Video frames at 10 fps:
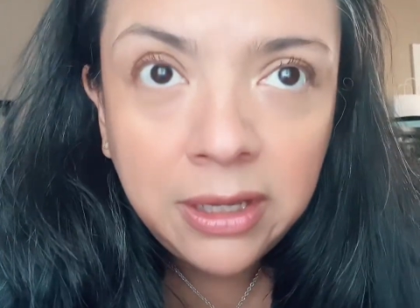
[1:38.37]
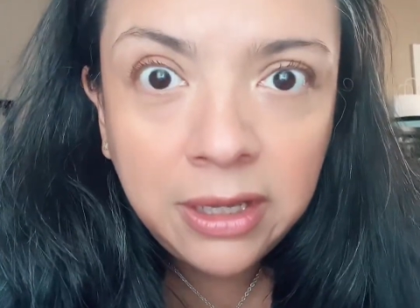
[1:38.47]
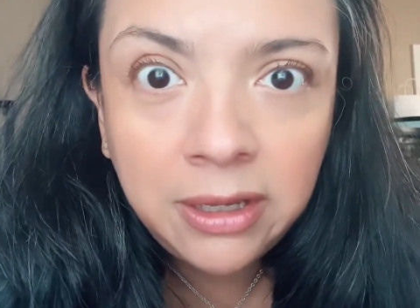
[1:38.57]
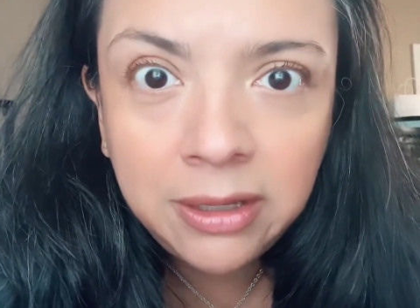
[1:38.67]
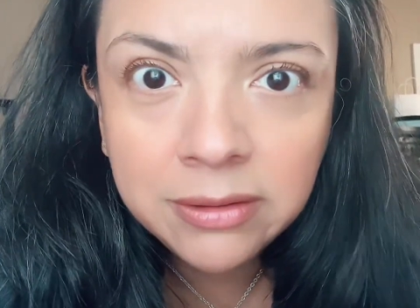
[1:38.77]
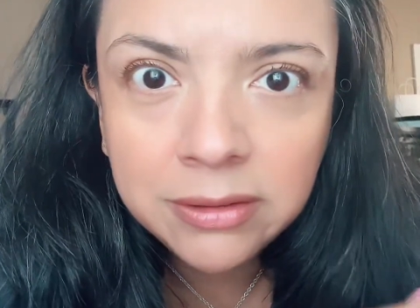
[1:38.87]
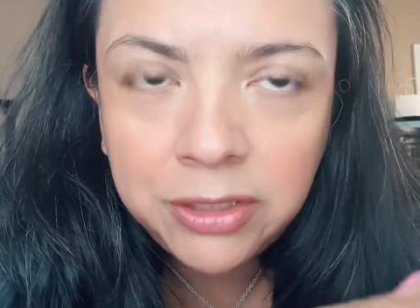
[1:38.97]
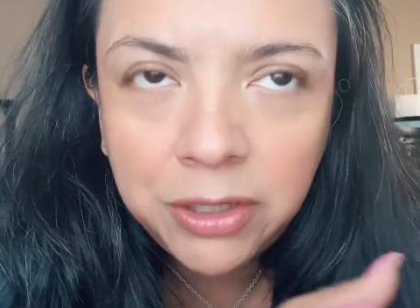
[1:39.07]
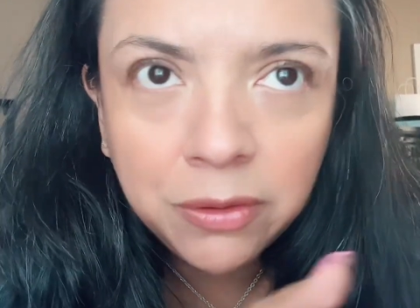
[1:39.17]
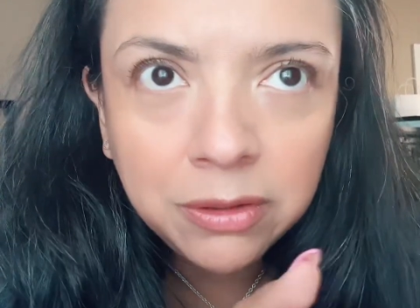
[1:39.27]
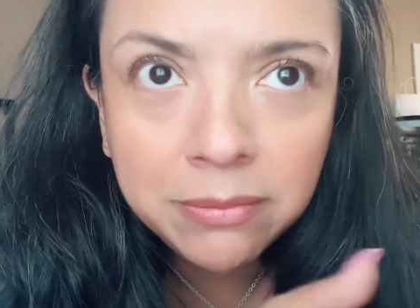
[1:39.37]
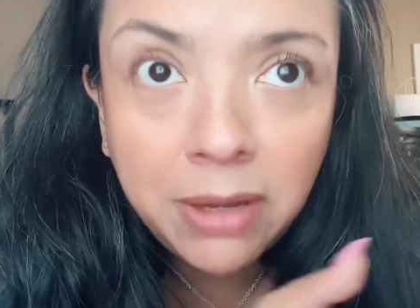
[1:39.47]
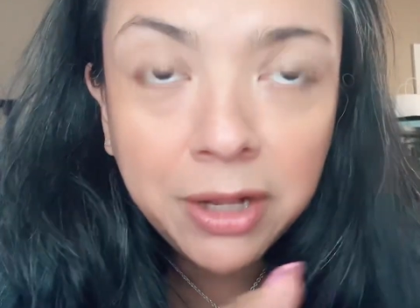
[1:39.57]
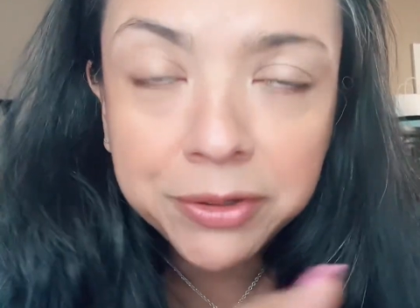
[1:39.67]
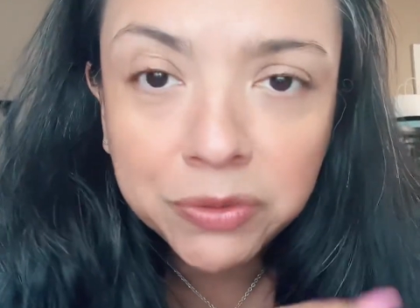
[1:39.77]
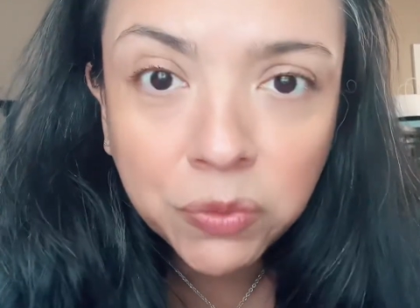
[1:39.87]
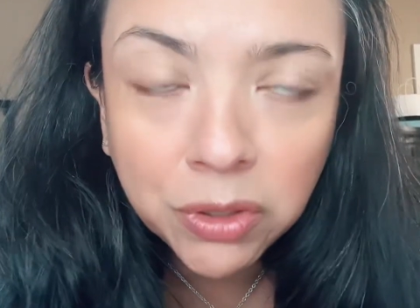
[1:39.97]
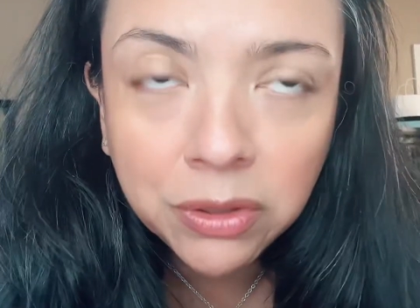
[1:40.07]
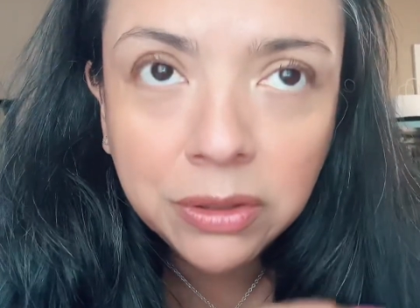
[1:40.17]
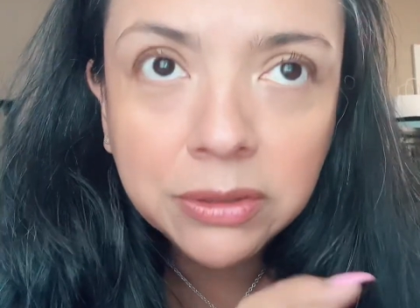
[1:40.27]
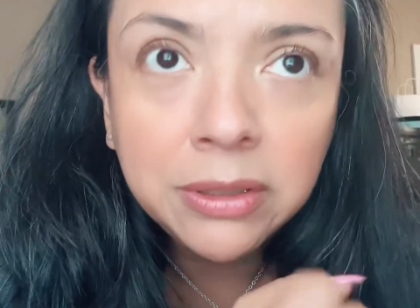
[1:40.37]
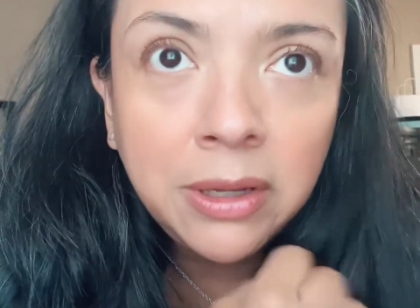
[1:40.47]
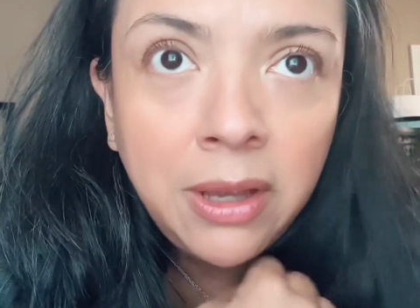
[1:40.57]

in, the modern world.